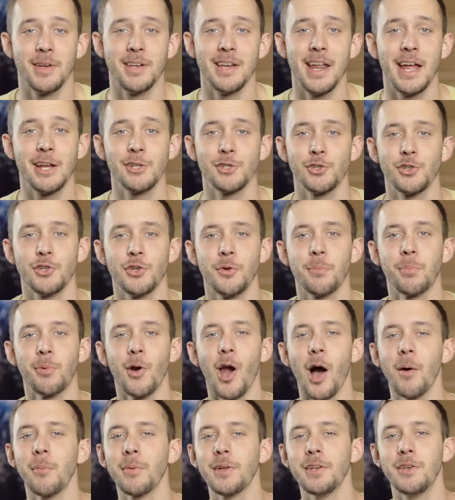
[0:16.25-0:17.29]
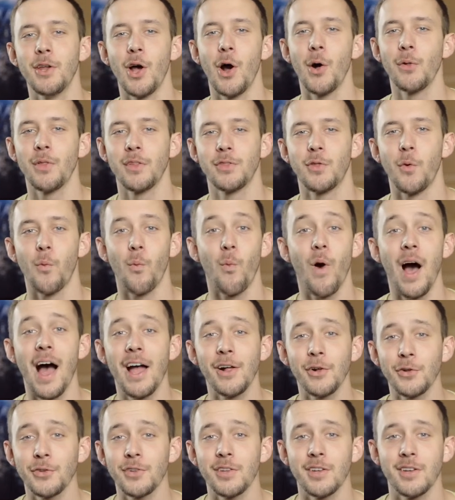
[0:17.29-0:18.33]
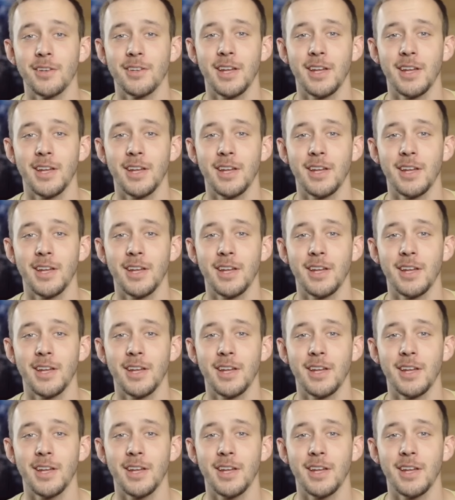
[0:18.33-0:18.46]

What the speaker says: in nature, you probably know that the wild